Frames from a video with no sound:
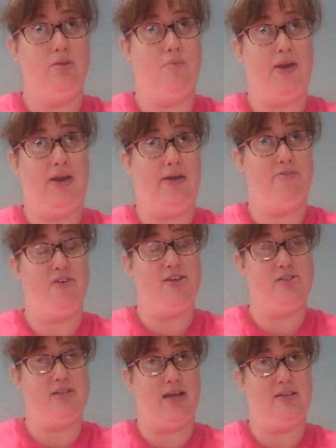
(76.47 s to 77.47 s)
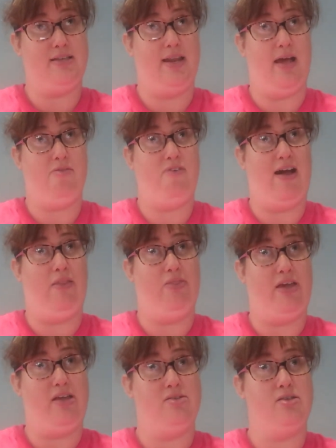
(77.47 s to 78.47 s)
when I first started I found
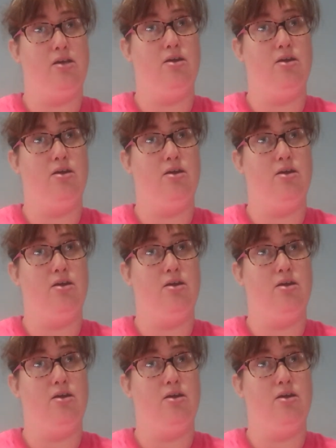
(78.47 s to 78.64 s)
these